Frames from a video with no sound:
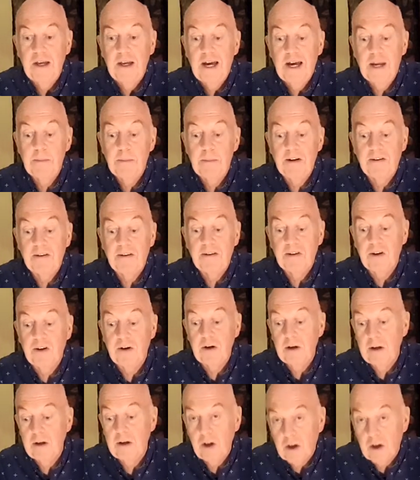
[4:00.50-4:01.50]
and my
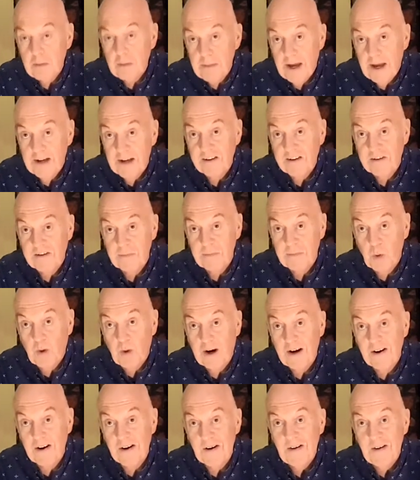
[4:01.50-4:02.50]
son, young Manus
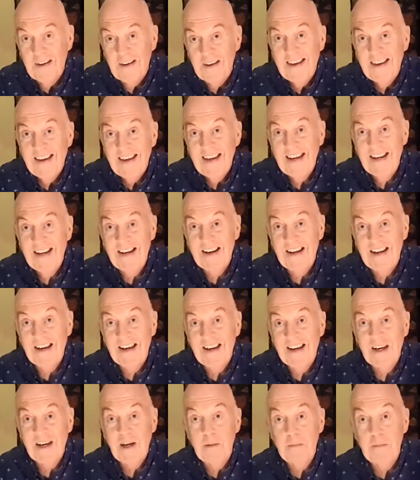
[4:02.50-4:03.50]
McGuire,
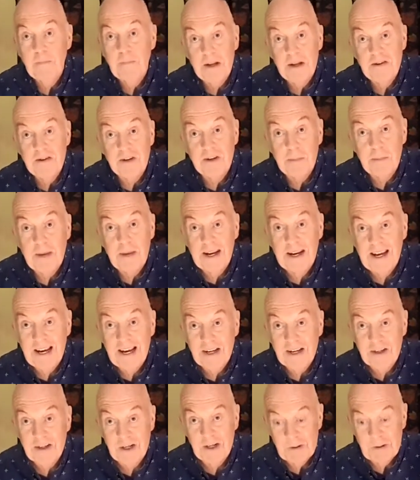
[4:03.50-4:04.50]
based in
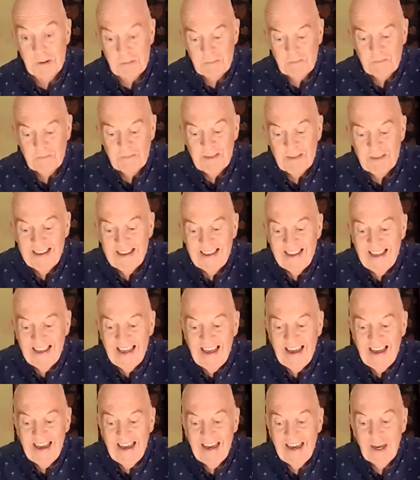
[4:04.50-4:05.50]
Manhattan.
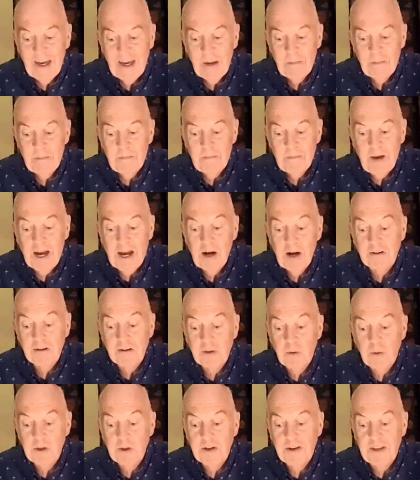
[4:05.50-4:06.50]
I
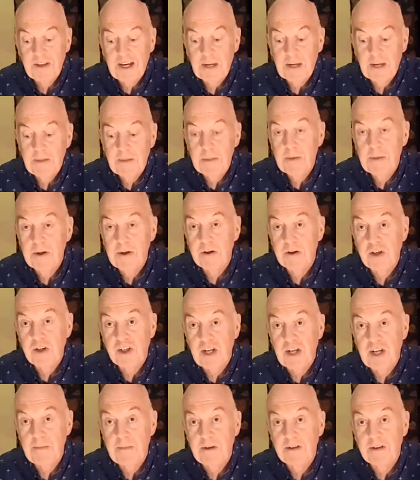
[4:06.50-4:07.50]
also want to thank my brother,
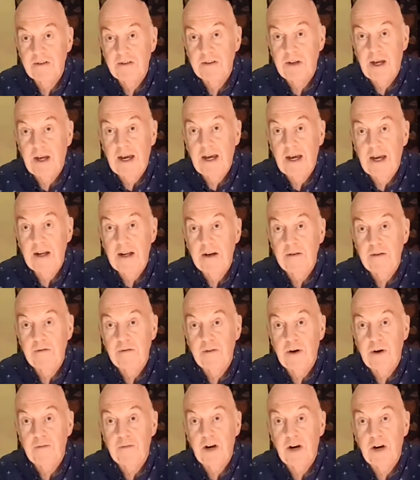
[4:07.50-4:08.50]
Seamus, and
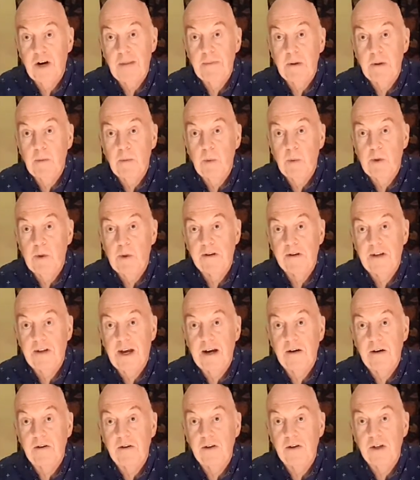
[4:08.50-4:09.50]
for helping me with
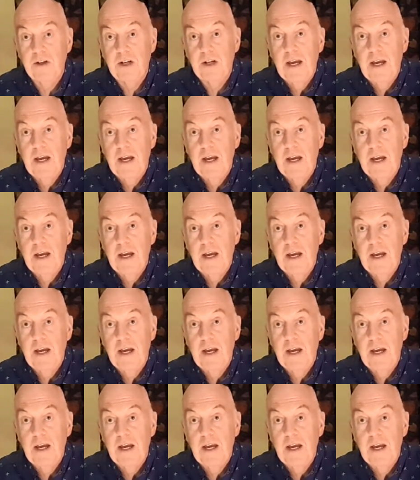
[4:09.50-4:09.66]
sound.